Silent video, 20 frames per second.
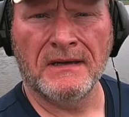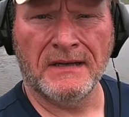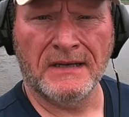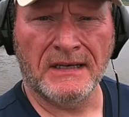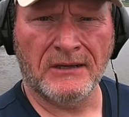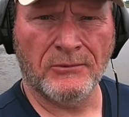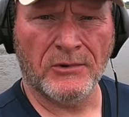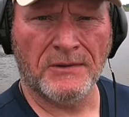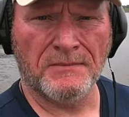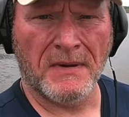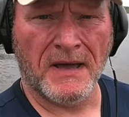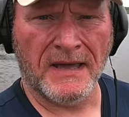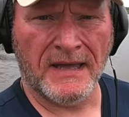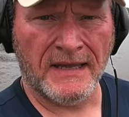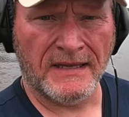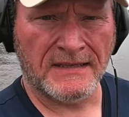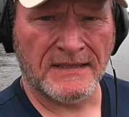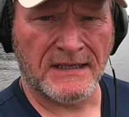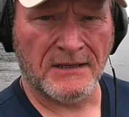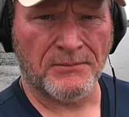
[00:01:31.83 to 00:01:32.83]
hunting with my
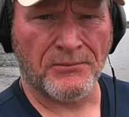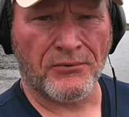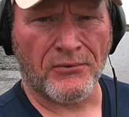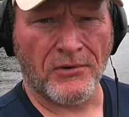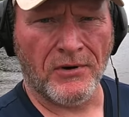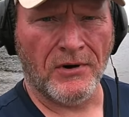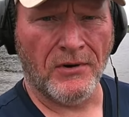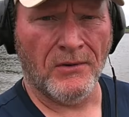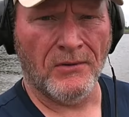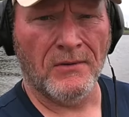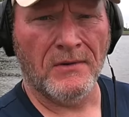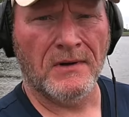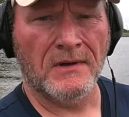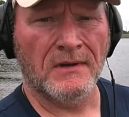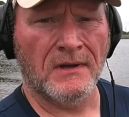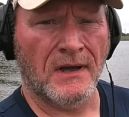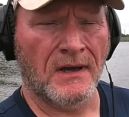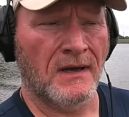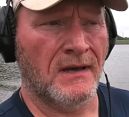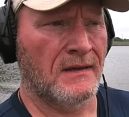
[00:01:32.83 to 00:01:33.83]
AT Pro
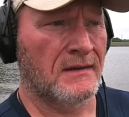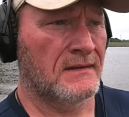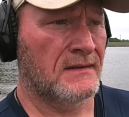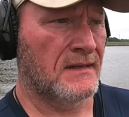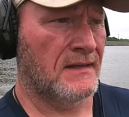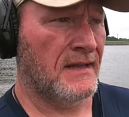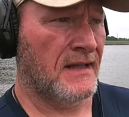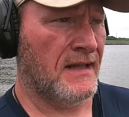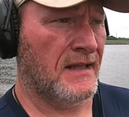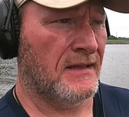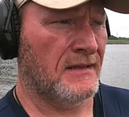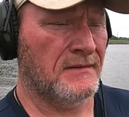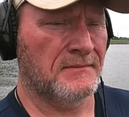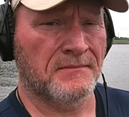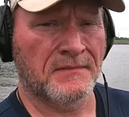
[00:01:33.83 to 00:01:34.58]
uh, today.